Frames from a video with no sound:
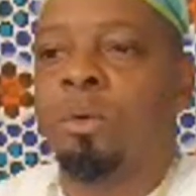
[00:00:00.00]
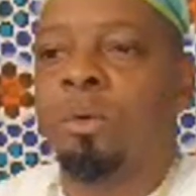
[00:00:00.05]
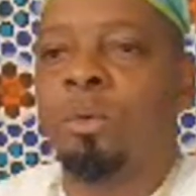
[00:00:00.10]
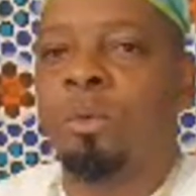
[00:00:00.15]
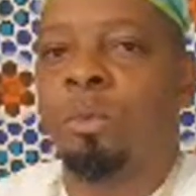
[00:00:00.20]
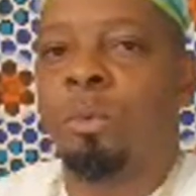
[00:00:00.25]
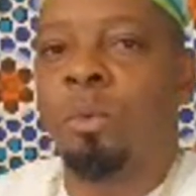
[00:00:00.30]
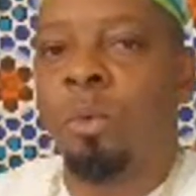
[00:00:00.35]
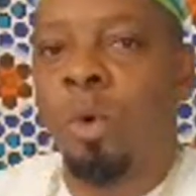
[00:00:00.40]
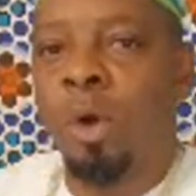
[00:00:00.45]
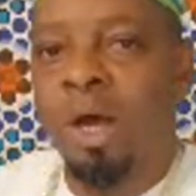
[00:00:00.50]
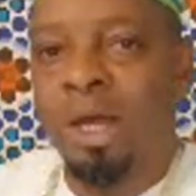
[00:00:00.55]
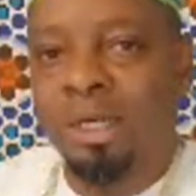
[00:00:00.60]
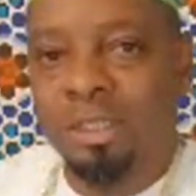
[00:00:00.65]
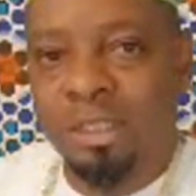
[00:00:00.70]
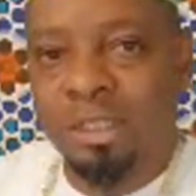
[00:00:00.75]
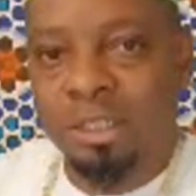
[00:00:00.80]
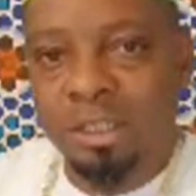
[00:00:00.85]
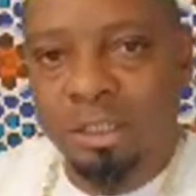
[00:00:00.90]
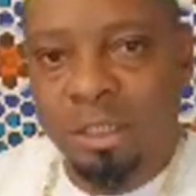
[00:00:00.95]

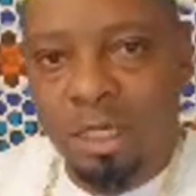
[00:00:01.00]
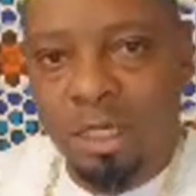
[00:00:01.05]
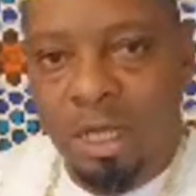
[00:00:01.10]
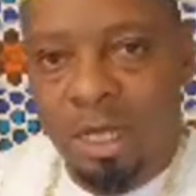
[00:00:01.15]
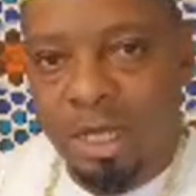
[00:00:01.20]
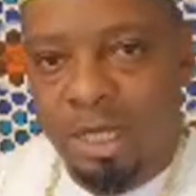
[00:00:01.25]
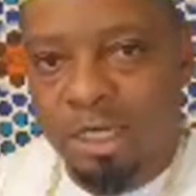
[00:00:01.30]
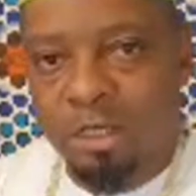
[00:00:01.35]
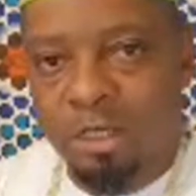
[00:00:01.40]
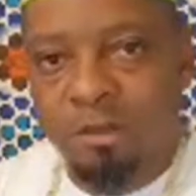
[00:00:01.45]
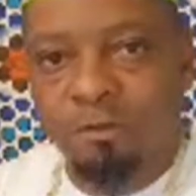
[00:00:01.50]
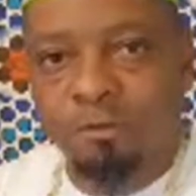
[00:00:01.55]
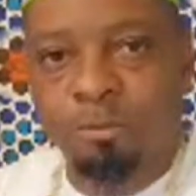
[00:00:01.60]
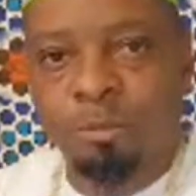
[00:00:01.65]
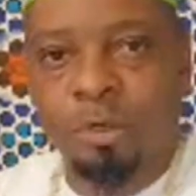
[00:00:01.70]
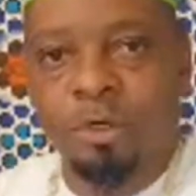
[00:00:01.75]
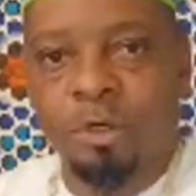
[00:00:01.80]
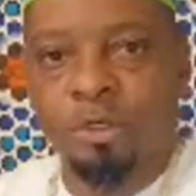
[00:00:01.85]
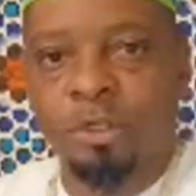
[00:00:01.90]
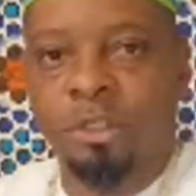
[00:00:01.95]
What kind of
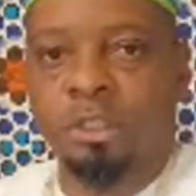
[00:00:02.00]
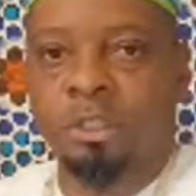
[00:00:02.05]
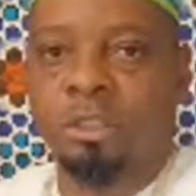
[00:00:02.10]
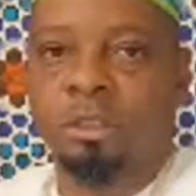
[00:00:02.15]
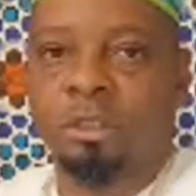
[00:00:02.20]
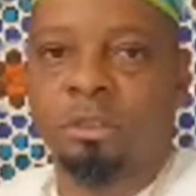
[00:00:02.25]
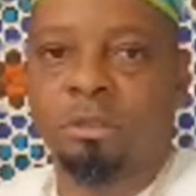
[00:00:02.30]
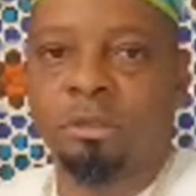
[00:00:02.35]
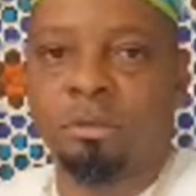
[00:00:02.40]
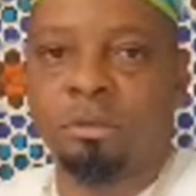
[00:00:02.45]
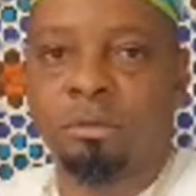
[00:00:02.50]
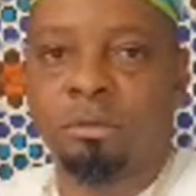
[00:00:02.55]
person